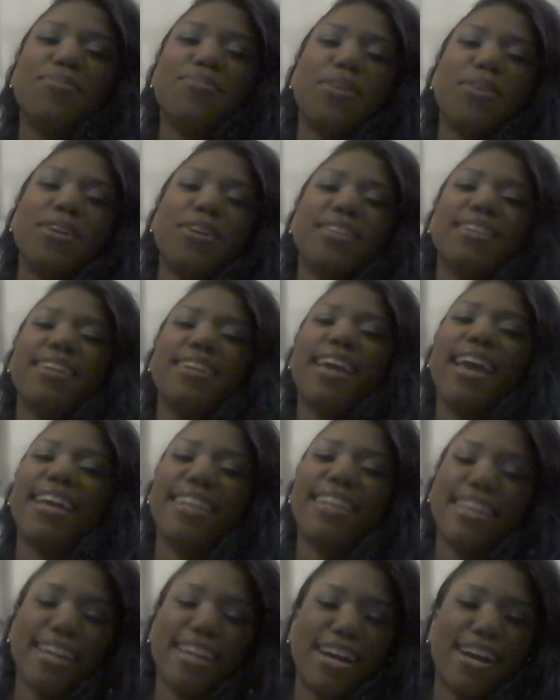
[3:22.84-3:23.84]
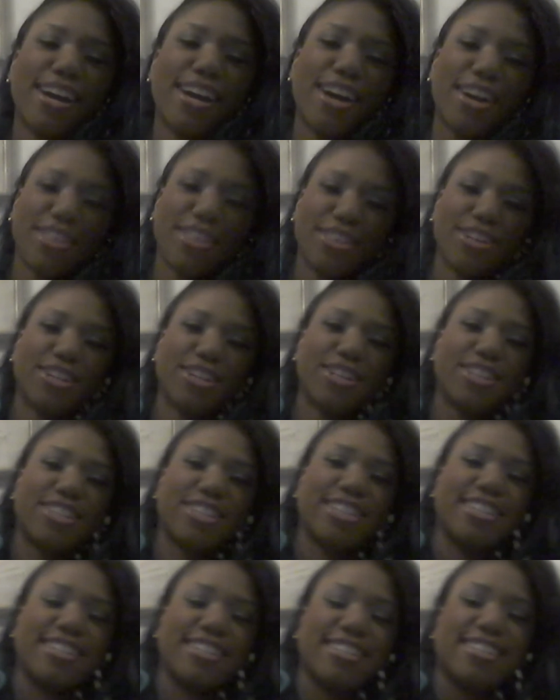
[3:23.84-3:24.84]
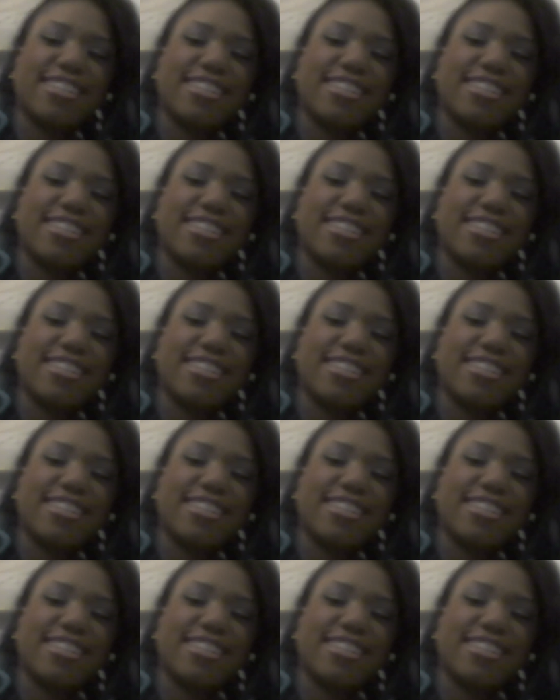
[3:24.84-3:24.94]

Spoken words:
more than any other